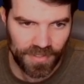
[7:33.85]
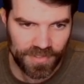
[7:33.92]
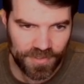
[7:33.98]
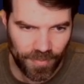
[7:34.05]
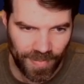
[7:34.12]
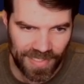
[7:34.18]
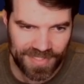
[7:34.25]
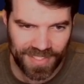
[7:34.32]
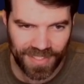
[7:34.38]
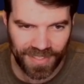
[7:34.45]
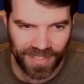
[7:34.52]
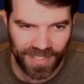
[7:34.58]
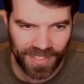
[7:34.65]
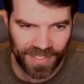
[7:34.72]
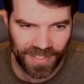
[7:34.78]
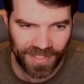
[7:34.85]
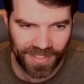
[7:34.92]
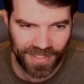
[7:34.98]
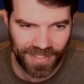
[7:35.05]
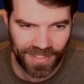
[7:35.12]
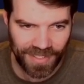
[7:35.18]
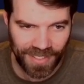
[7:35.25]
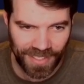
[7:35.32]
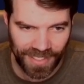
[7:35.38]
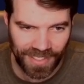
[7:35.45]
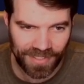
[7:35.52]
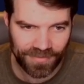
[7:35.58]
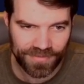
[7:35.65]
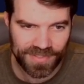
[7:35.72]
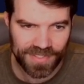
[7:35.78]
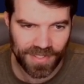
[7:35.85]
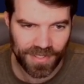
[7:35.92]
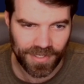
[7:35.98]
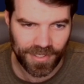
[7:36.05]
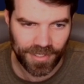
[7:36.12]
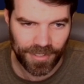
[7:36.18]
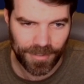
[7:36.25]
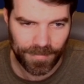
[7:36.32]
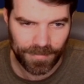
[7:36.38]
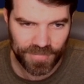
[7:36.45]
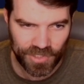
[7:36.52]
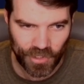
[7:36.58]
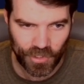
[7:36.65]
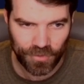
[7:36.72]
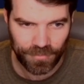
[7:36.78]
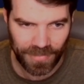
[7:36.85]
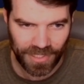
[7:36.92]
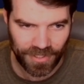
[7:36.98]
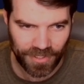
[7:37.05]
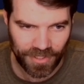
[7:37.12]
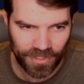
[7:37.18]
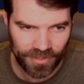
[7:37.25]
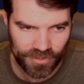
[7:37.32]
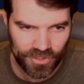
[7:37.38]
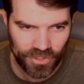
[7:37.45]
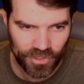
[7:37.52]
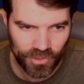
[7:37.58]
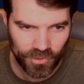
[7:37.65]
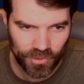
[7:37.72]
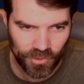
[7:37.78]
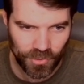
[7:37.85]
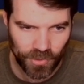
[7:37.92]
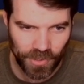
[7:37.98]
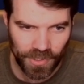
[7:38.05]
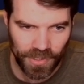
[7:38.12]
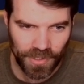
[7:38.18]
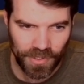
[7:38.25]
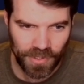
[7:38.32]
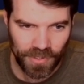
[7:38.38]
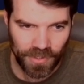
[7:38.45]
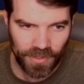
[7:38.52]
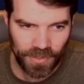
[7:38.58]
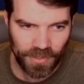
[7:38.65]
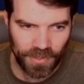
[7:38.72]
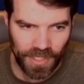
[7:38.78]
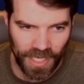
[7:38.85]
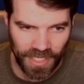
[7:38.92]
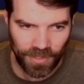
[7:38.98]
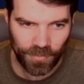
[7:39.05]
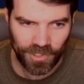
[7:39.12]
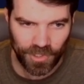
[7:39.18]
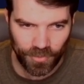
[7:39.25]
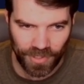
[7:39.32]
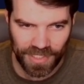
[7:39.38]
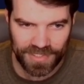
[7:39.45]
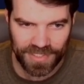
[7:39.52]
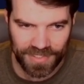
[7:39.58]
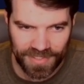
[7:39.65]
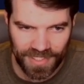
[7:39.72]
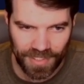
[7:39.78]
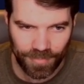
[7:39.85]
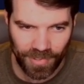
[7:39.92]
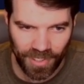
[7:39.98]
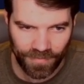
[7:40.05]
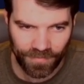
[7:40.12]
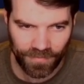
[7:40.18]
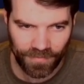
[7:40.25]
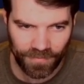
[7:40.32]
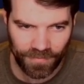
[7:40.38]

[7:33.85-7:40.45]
So basically, it gives turn meter to anyone who gets a debuff,